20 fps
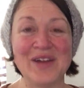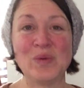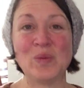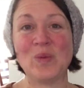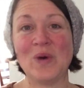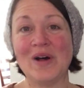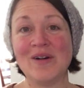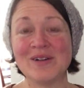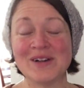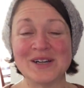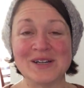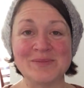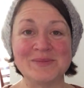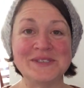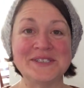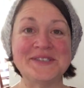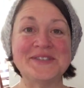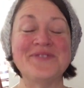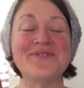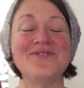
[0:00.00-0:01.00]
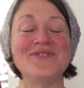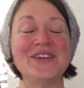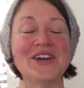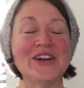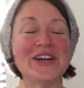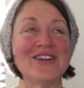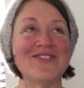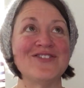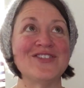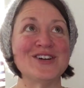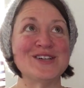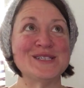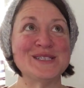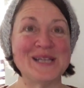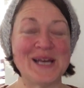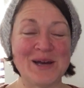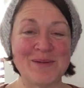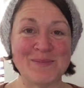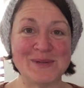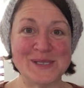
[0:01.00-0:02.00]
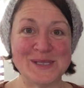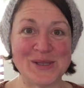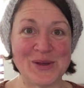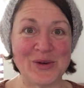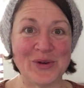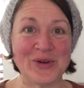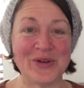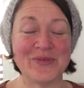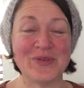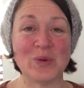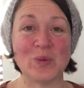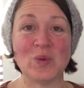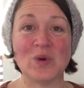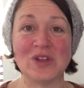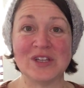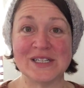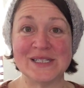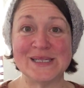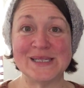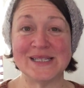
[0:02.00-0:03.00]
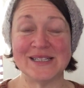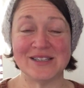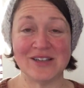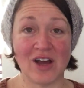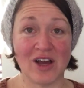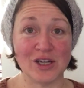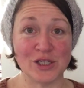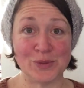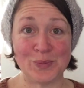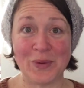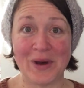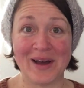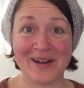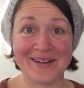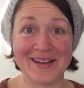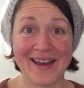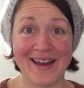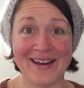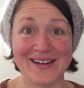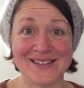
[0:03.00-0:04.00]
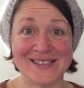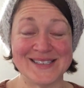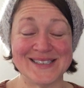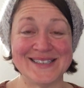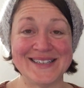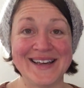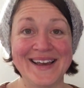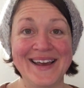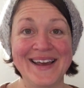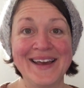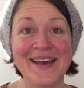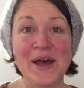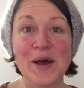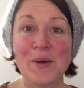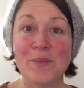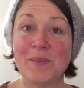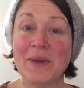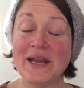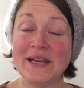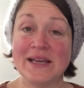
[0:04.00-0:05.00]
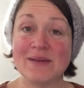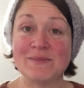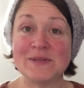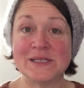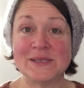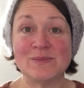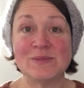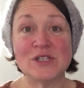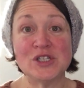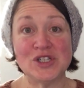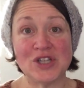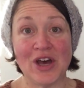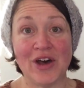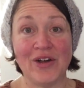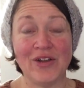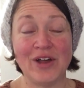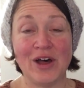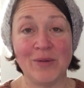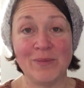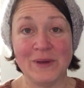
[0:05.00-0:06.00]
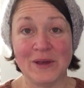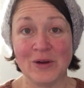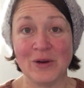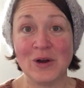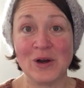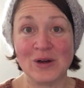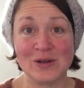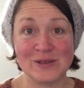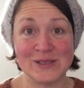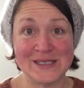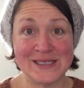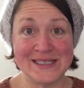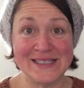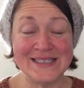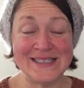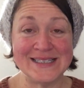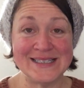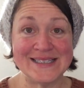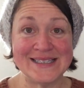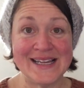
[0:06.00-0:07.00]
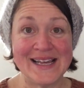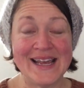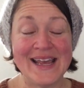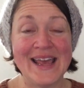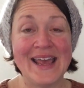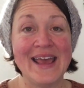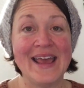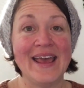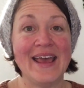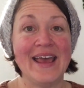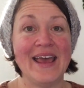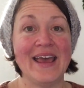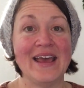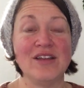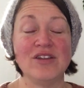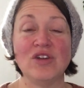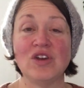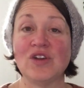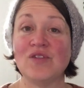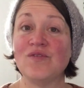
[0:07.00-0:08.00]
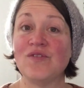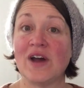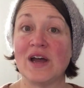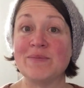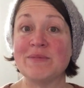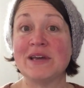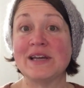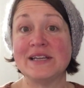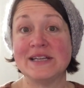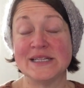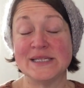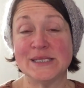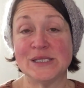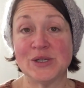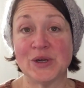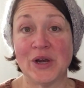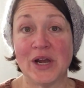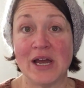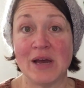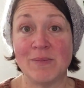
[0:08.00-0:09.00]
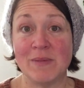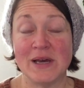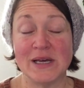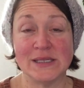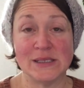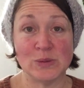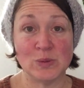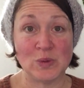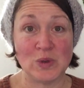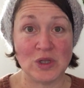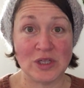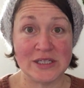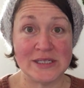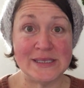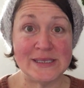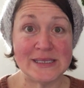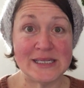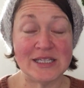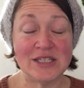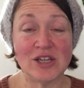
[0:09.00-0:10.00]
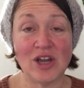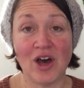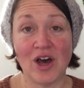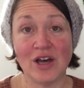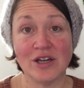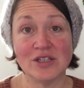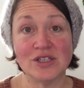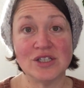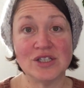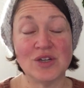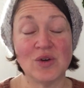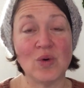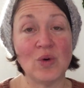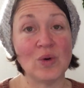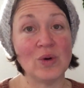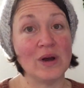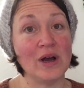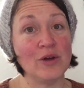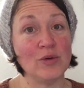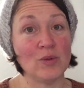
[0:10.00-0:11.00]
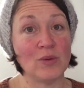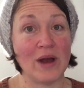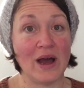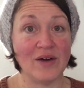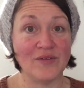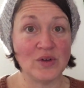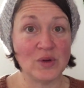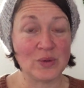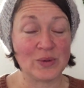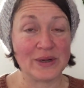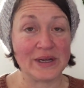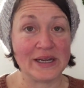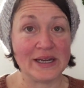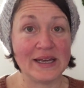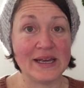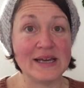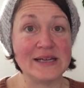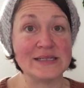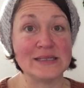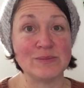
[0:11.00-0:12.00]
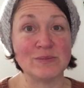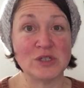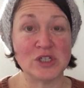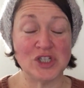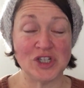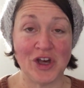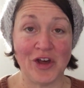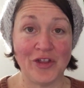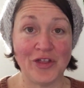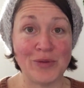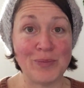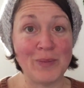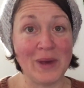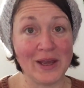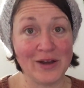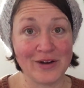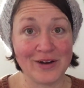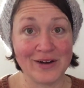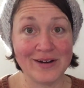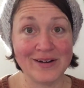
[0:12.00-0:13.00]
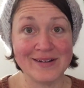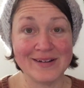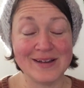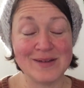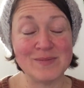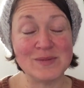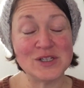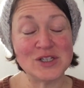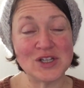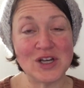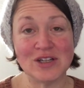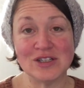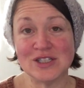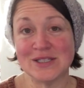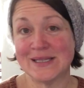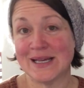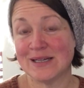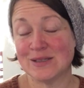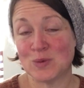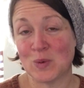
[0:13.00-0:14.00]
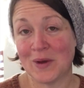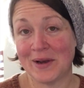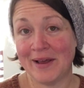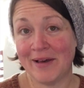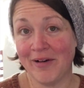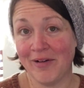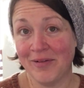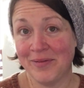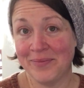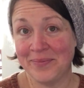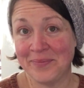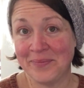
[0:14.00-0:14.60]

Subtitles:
and welcome to the very first episode of the Woolens and Nosh podcast. My name is Michelle. I'll be your hostess, and you can find me on Instagram as Woolens and Nosh or on Ravelry as Michelle the Maker, and Michelle just has one L.